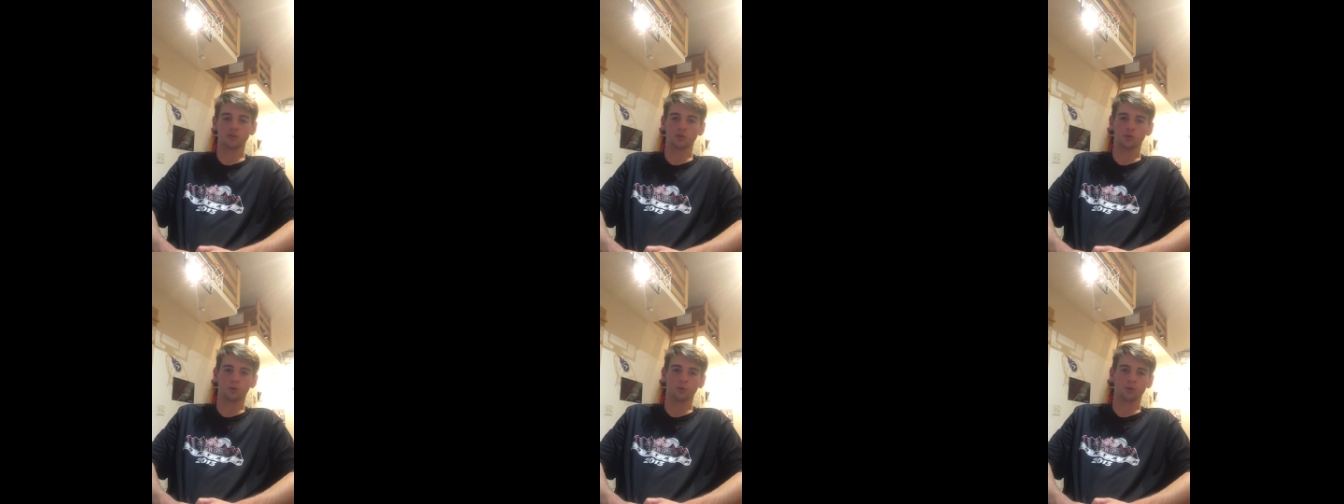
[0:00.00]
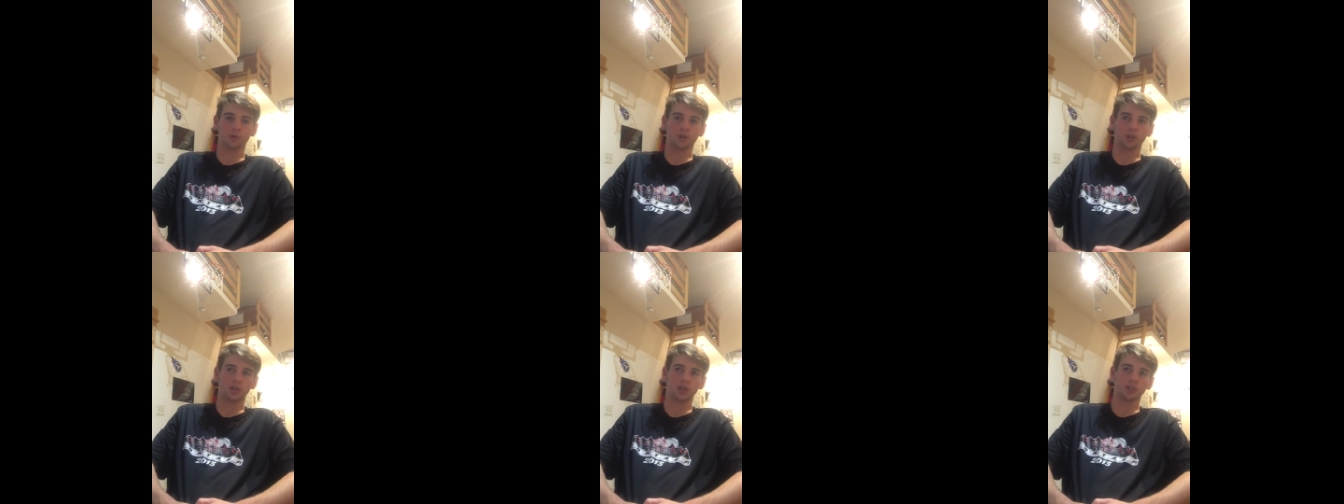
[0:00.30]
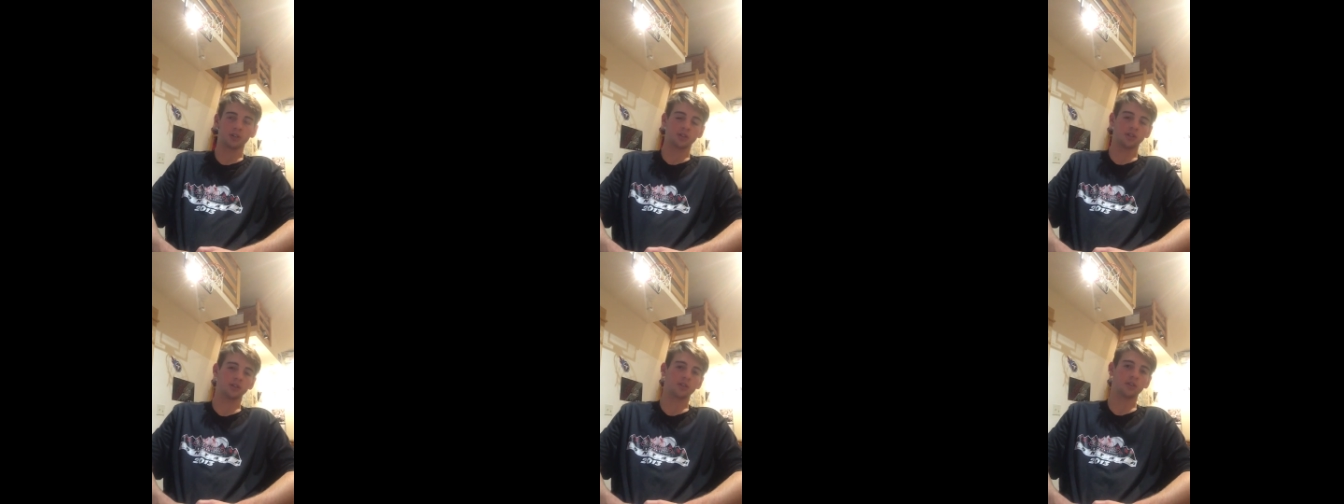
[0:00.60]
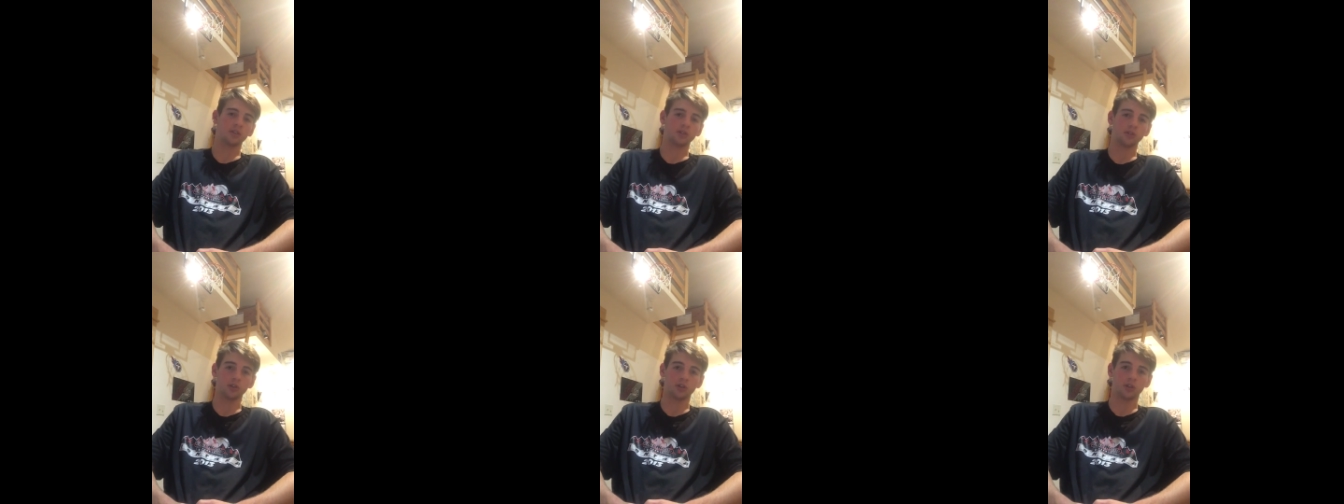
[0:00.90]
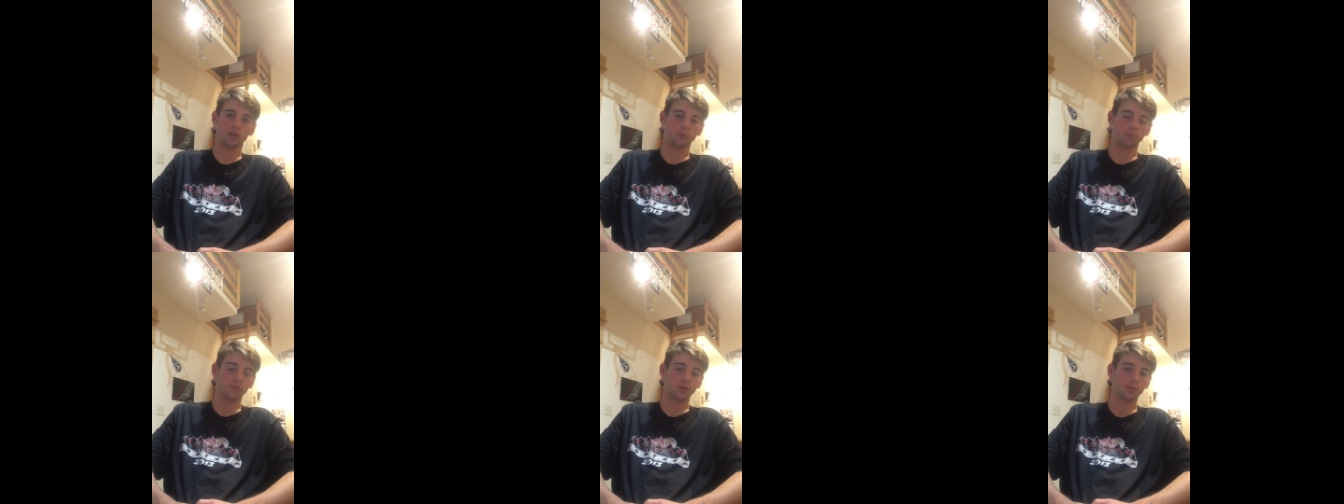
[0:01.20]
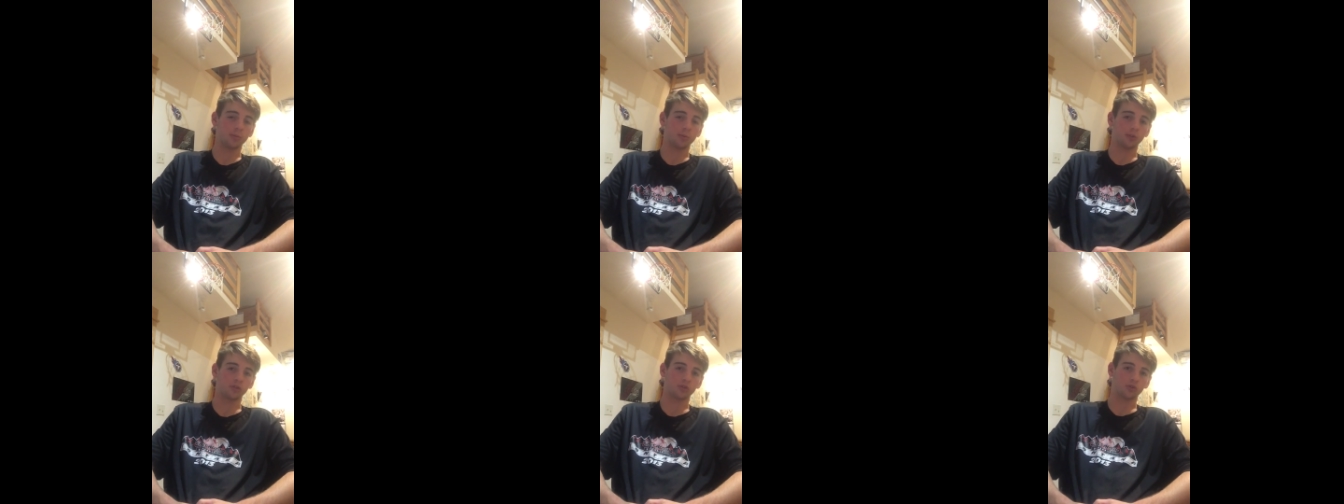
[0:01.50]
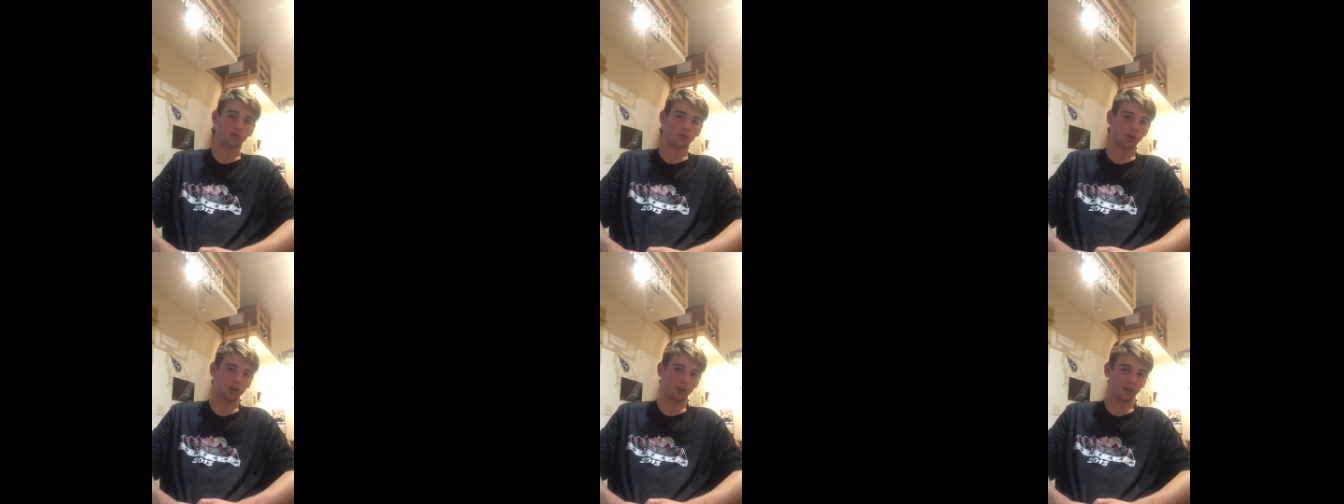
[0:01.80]
stories, people
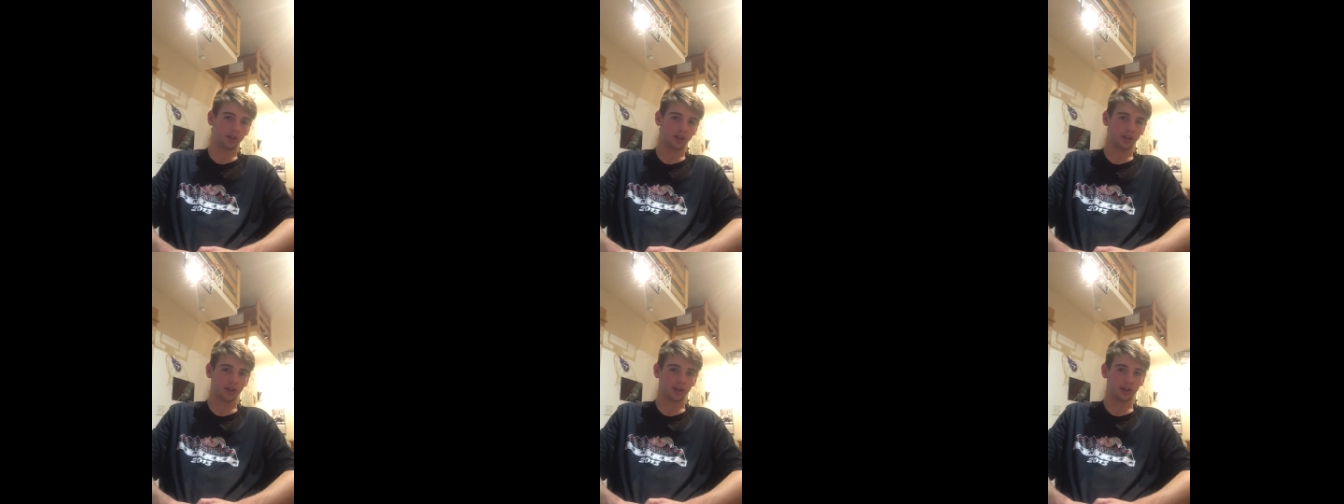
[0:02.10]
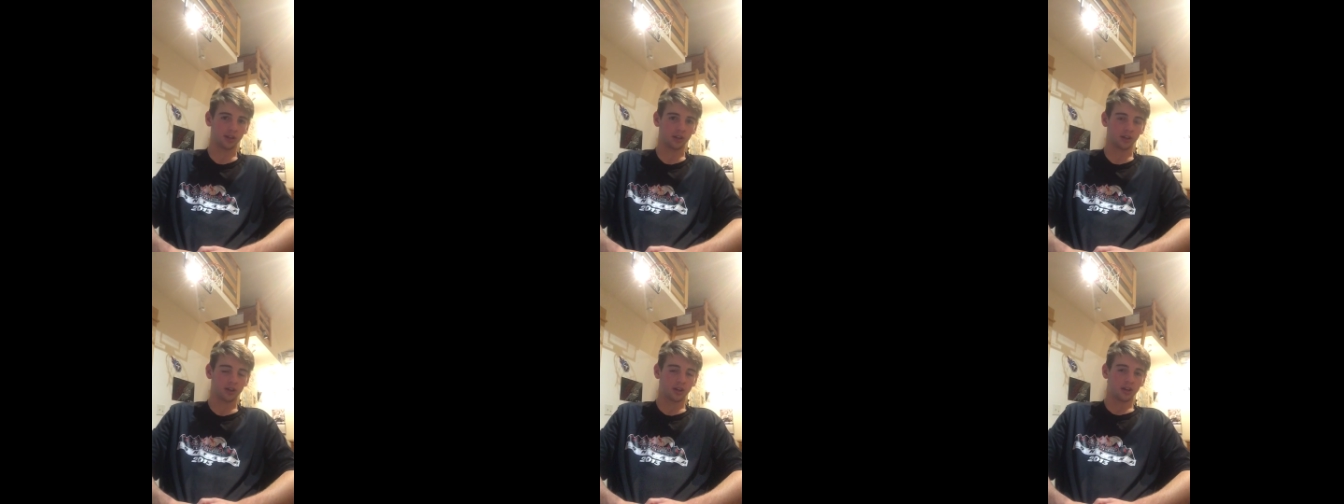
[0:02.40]
struggling.